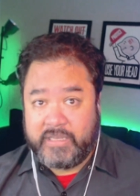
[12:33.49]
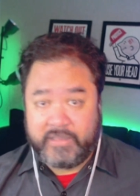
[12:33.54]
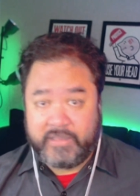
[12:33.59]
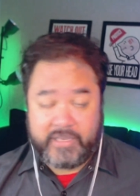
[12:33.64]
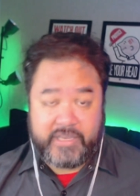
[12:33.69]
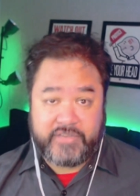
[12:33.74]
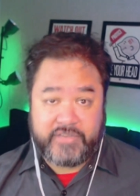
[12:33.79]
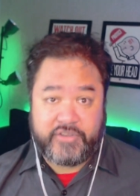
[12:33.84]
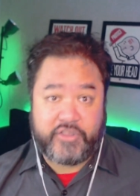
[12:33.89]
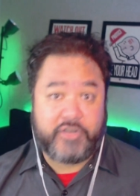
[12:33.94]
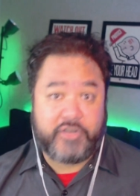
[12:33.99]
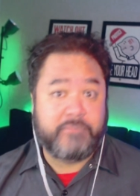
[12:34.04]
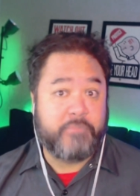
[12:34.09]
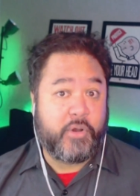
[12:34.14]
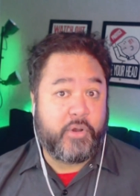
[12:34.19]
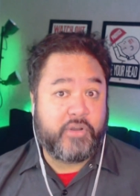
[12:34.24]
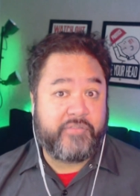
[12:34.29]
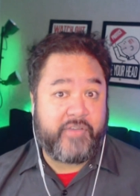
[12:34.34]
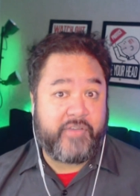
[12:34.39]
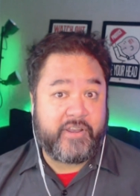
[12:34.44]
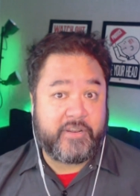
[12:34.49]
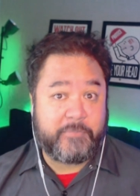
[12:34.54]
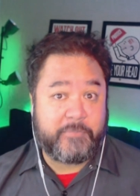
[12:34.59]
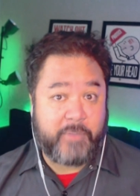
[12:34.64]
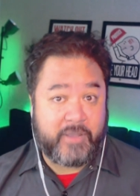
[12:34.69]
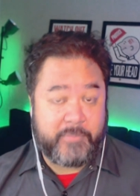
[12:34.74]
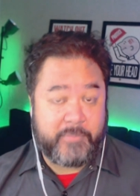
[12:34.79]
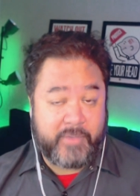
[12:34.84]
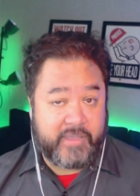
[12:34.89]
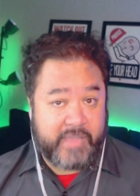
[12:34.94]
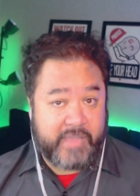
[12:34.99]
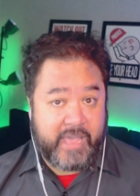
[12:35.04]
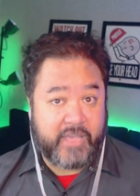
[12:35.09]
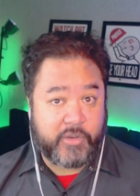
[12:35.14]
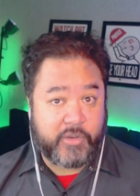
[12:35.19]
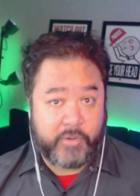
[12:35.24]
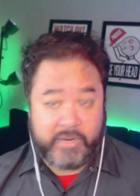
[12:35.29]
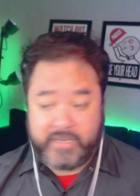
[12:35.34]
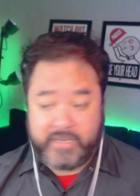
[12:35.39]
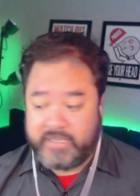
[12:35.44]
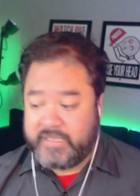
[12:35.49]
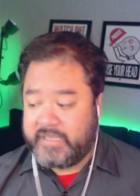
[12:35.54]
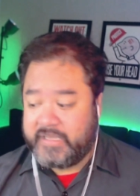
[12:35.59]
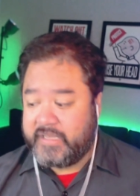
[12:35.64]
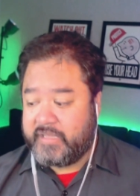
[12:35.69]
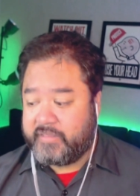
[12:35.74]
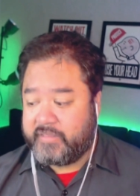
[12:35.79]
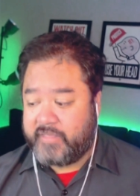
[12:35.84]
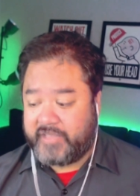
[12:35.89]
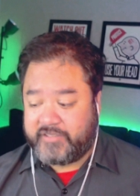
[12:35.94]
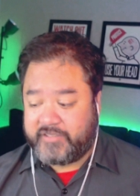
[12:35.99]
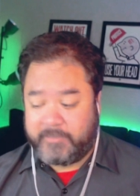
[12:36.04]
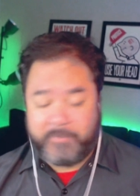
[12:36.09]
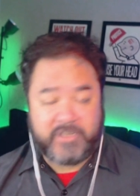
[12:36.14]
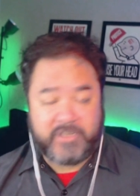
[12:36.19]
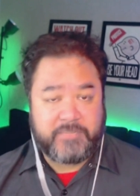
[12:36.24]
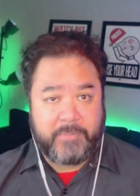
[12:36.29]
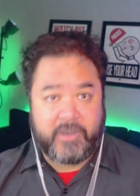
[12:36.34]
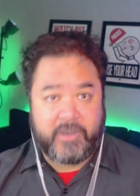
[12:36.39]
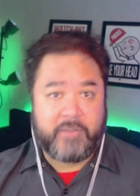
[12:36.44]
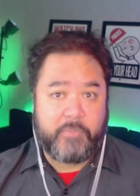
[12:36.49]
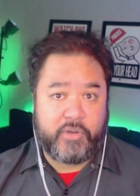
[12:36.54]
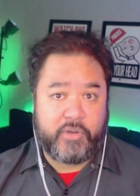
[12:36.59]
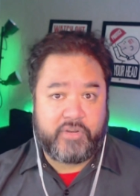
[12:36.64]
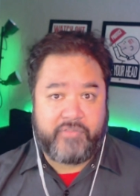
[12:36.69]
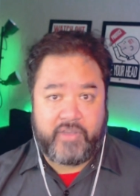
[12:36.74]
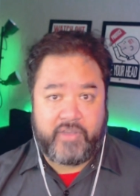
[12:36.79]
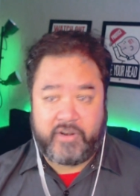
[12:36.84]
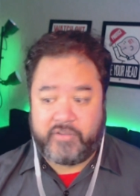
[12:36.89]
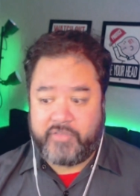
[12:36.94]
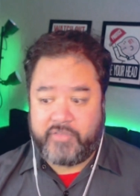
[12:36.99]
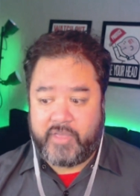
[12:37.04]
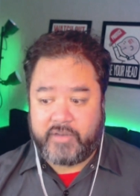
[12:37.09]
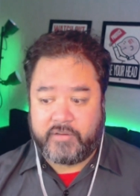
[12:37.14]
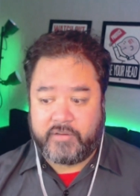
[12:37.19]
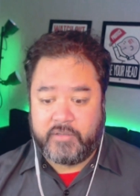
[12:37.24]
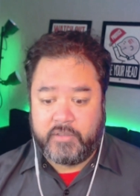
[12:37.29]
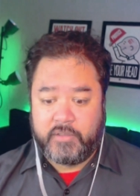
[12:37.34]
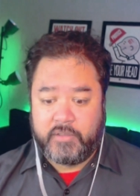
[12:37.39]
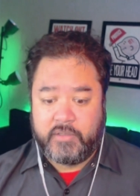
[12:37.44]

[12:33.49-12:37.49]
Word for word: Like you said, they're motivated by being angry. That's a much bigger motivator than